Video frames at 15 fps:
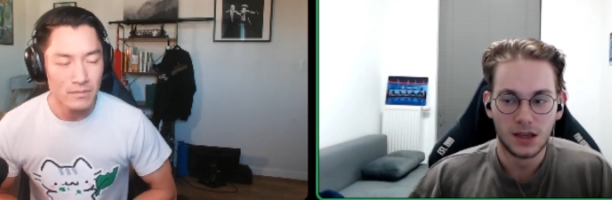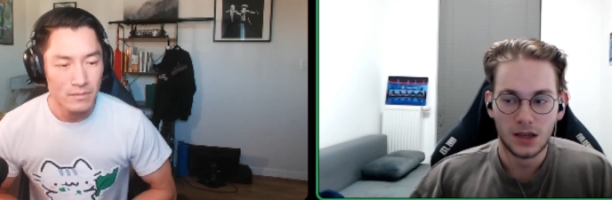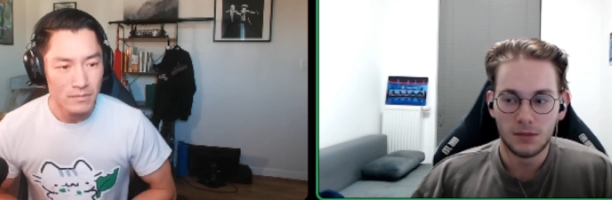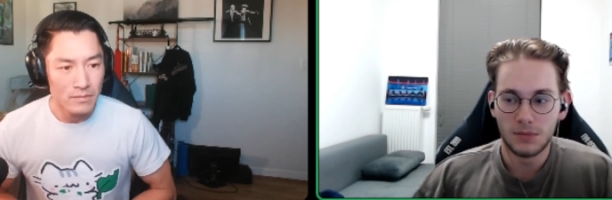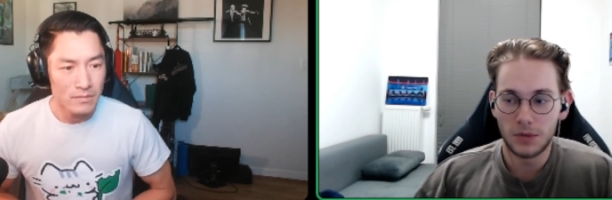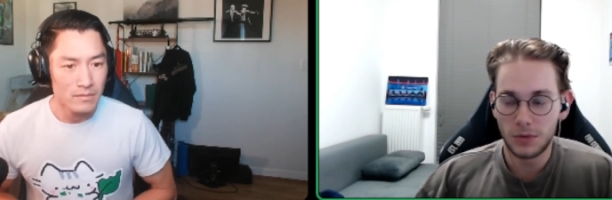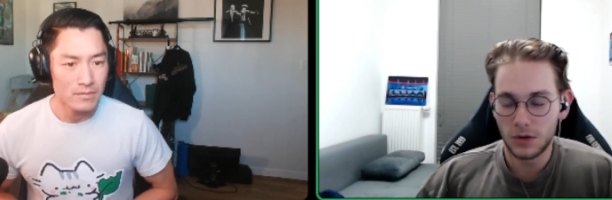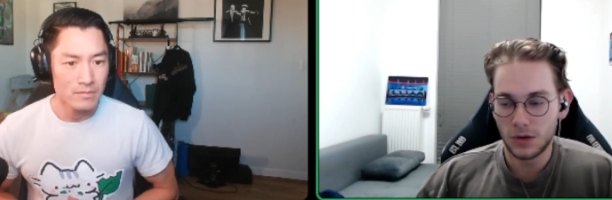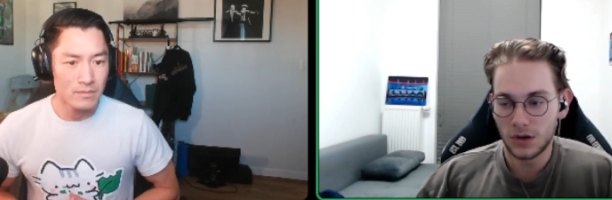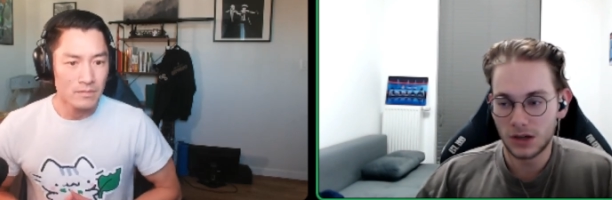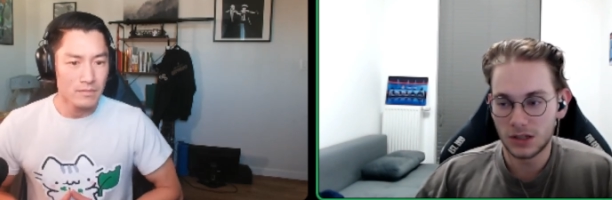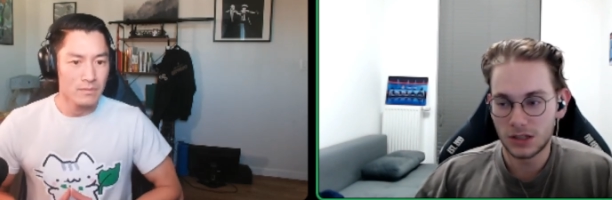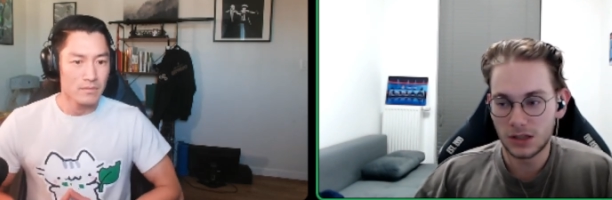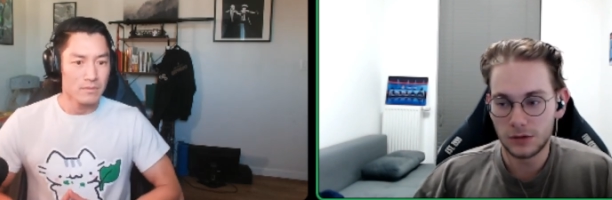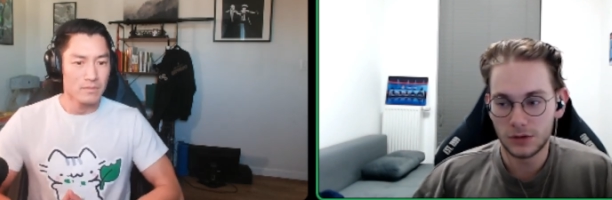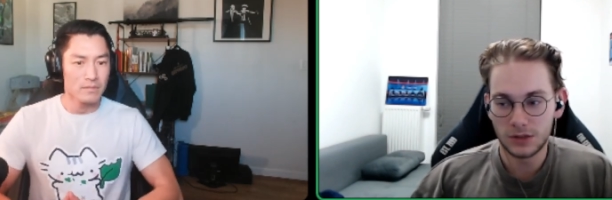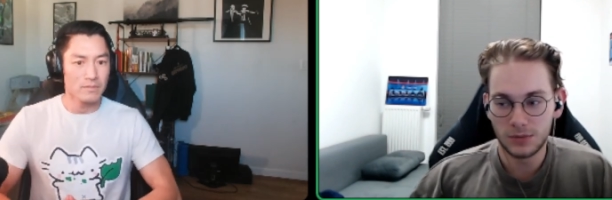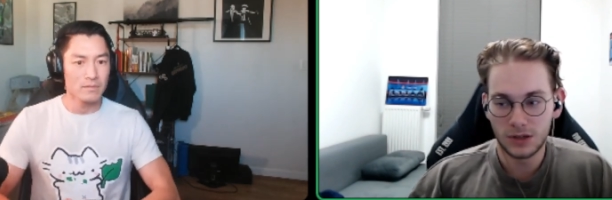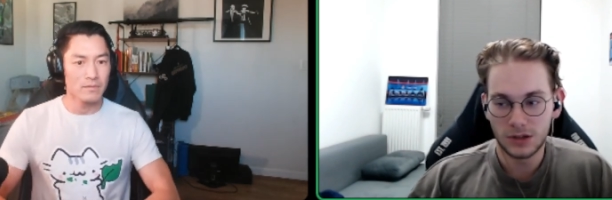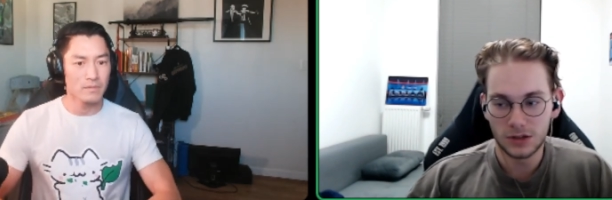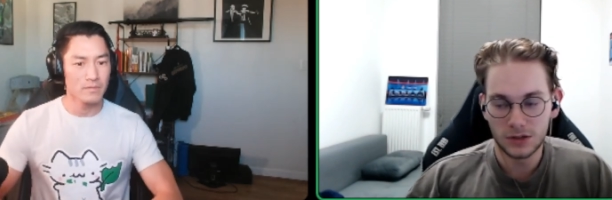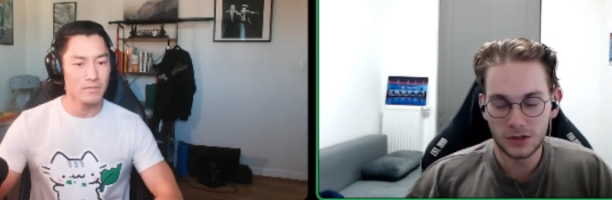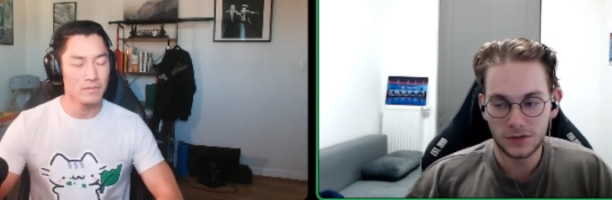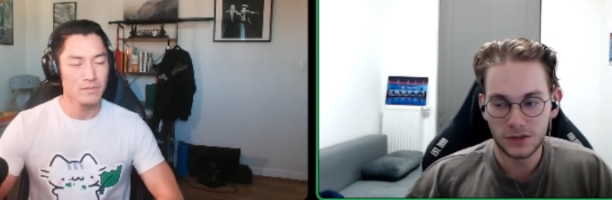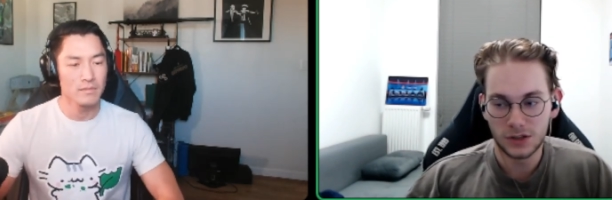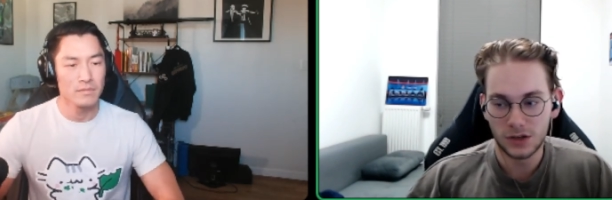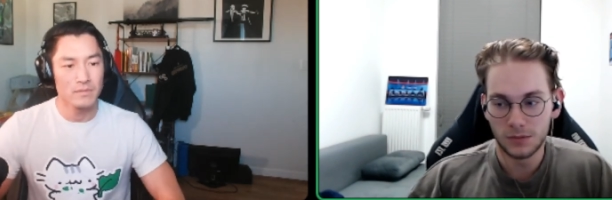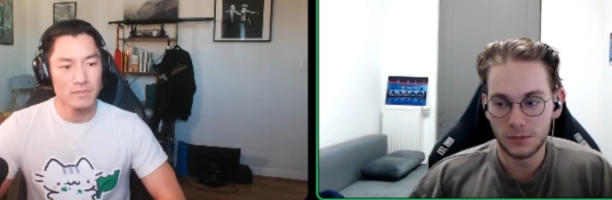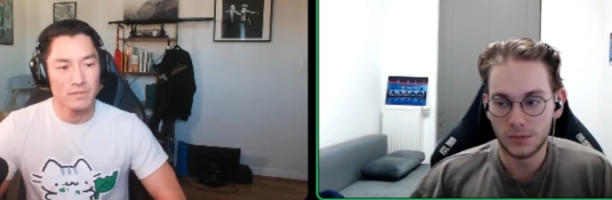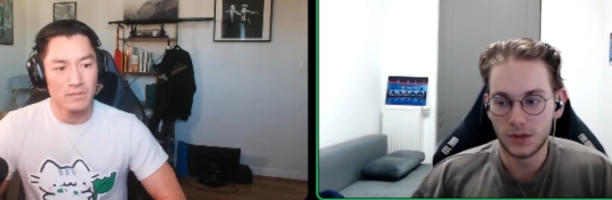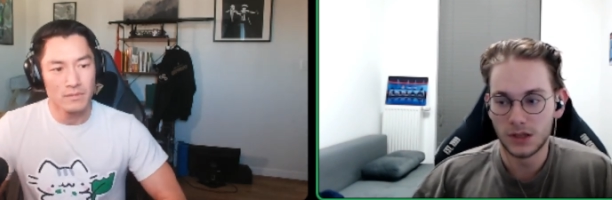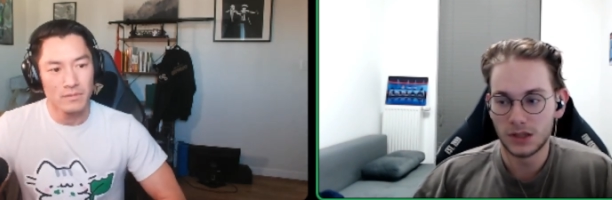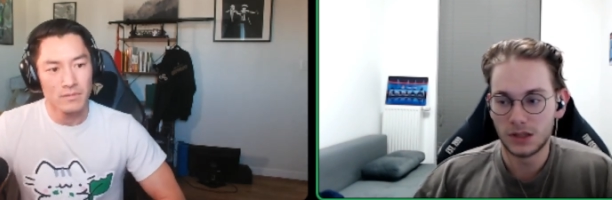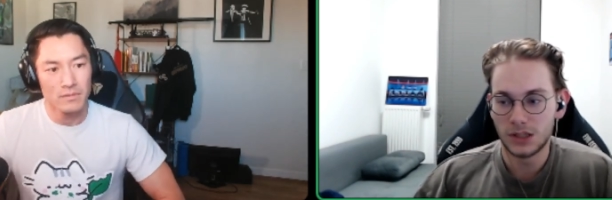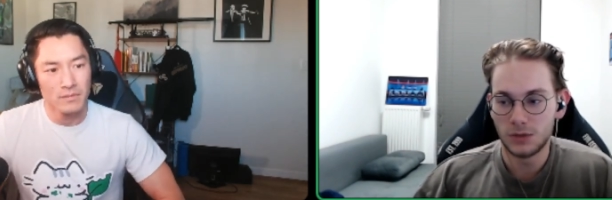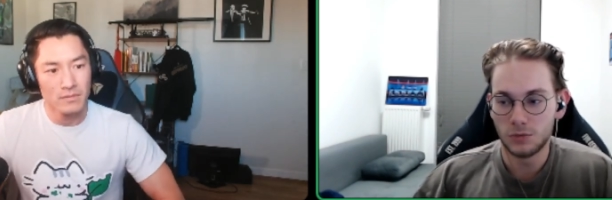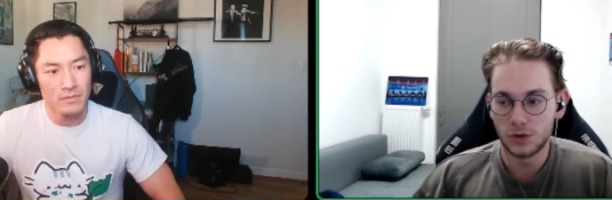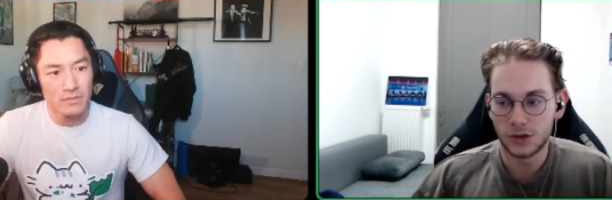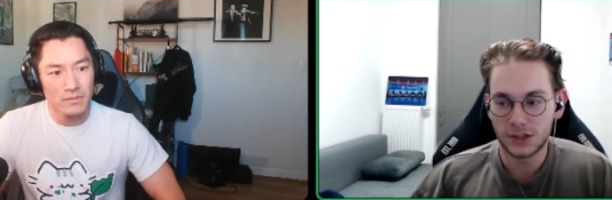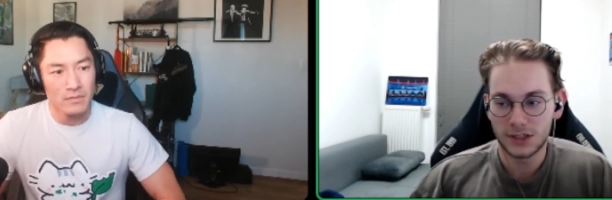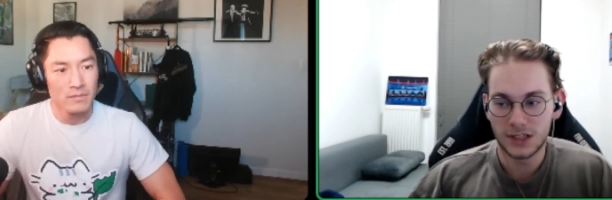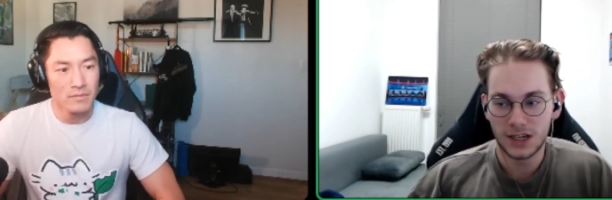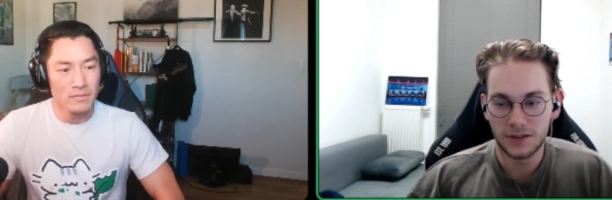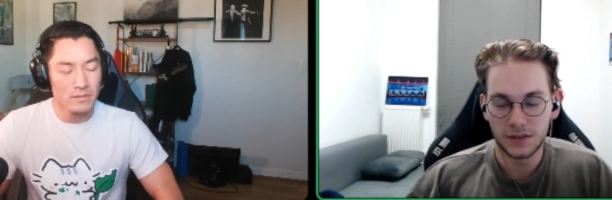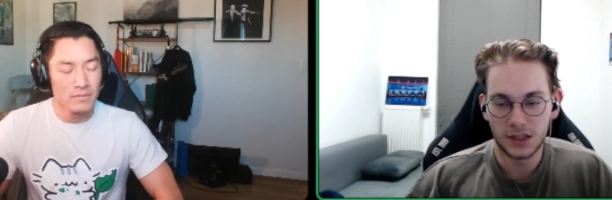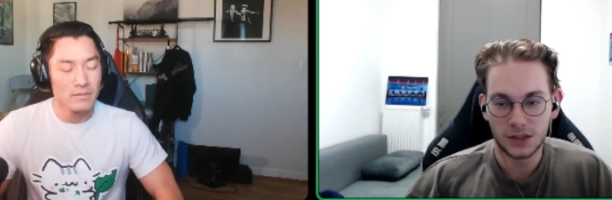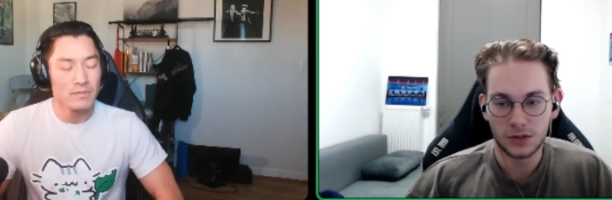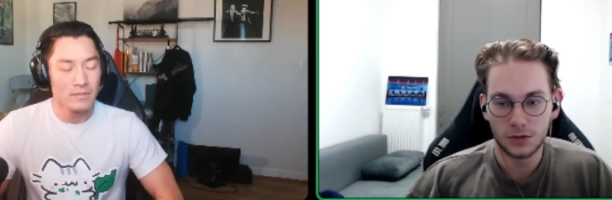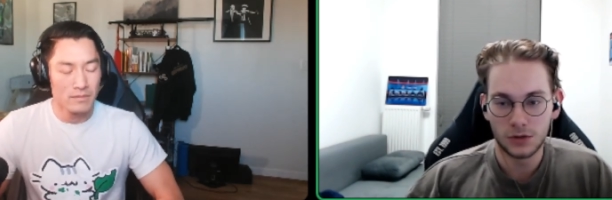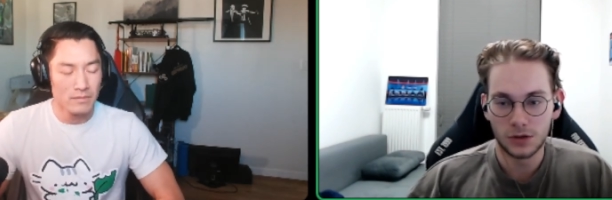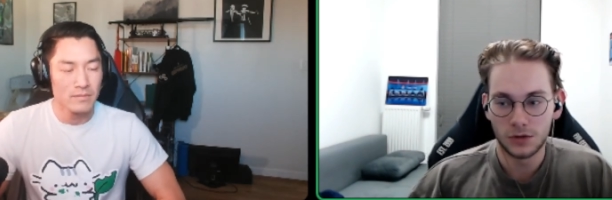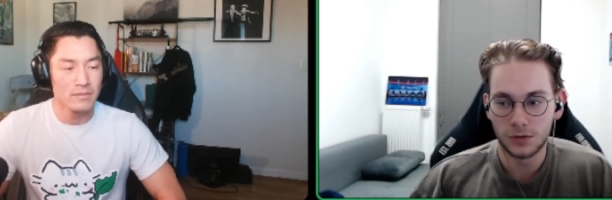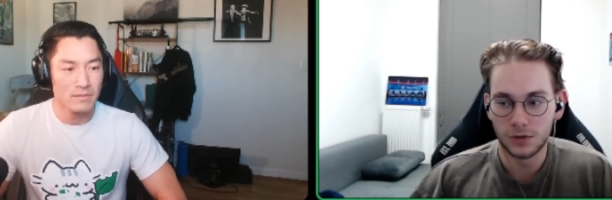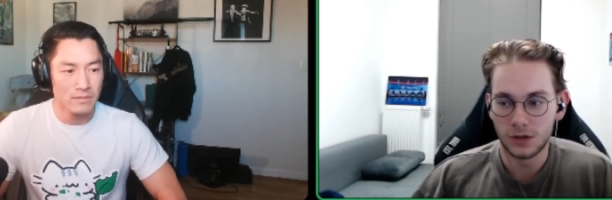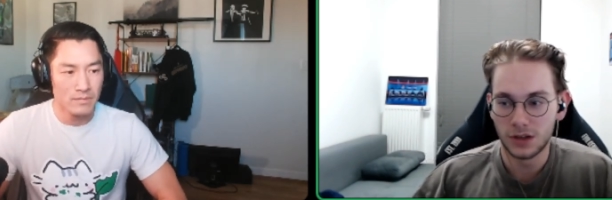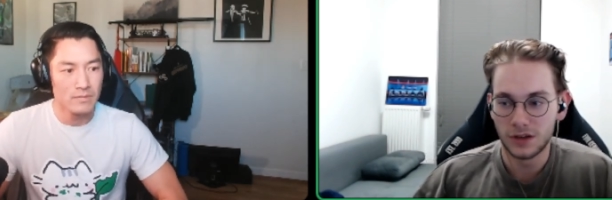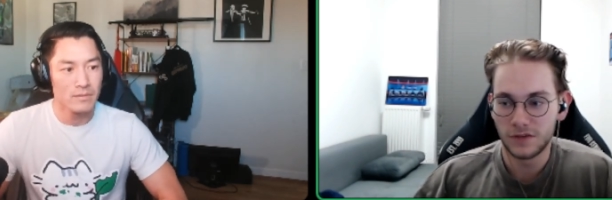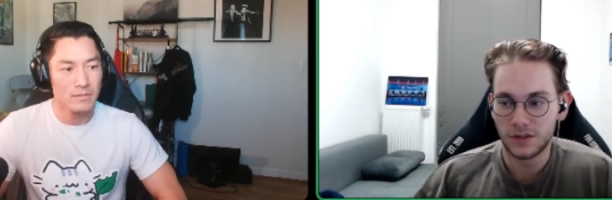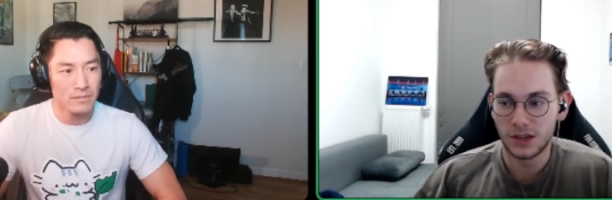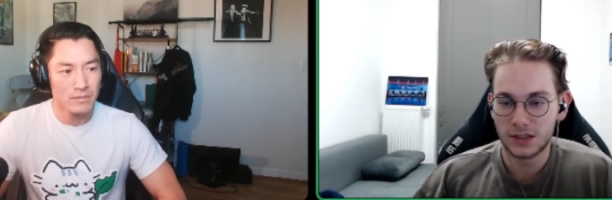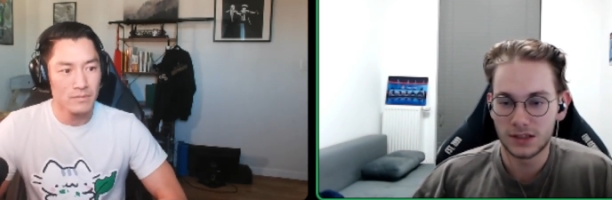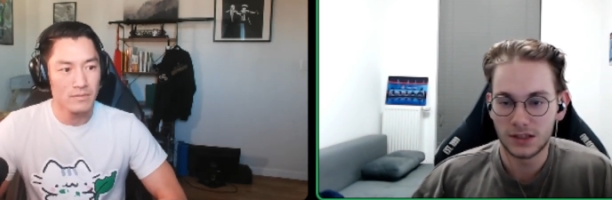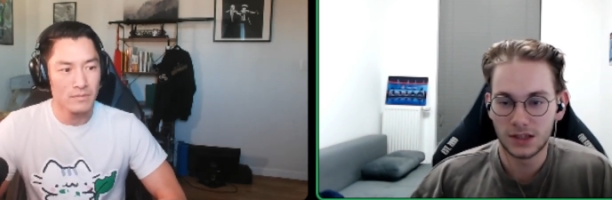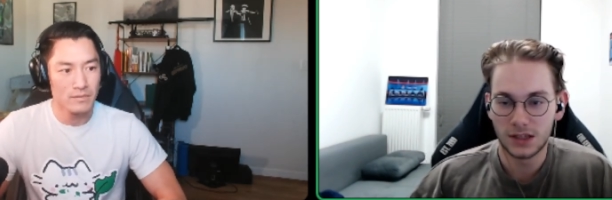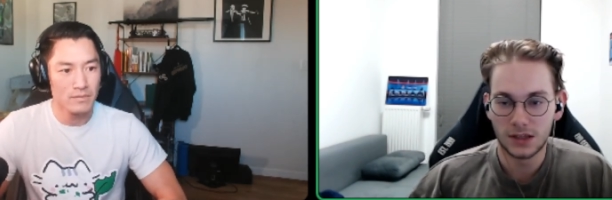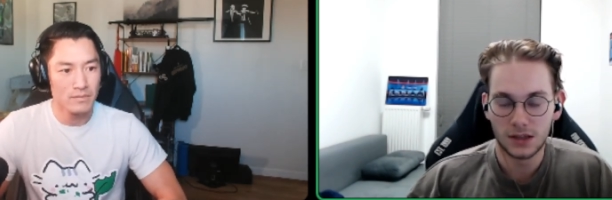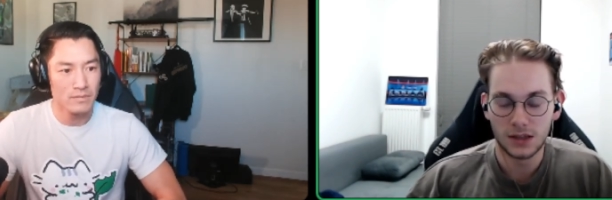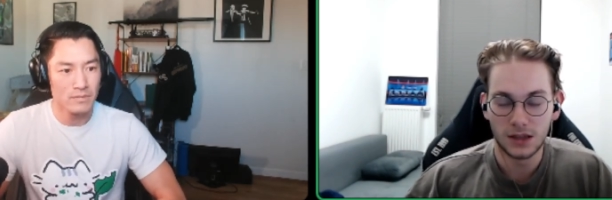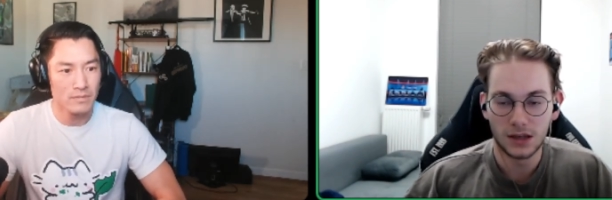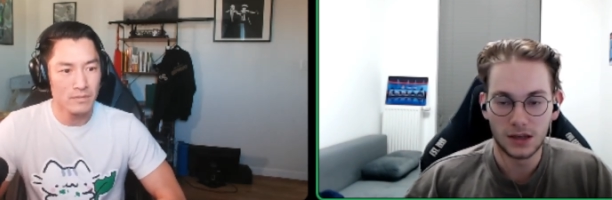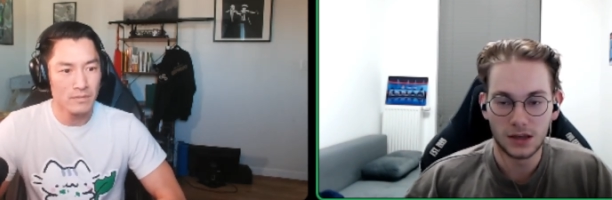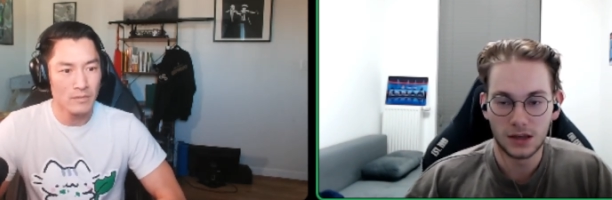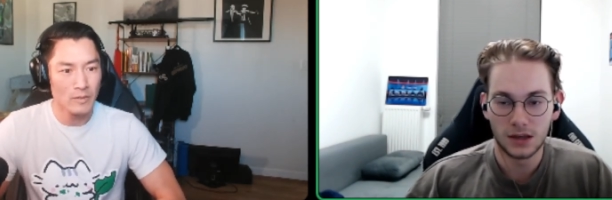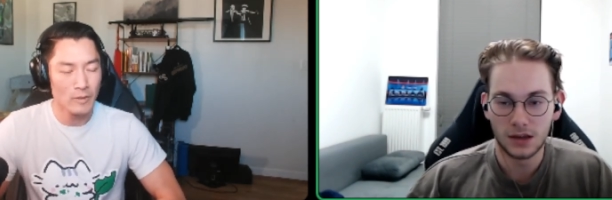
Speaker 1: maybe you are just losing because of some uh, teamwork stuff that you know you're gonna fix in in in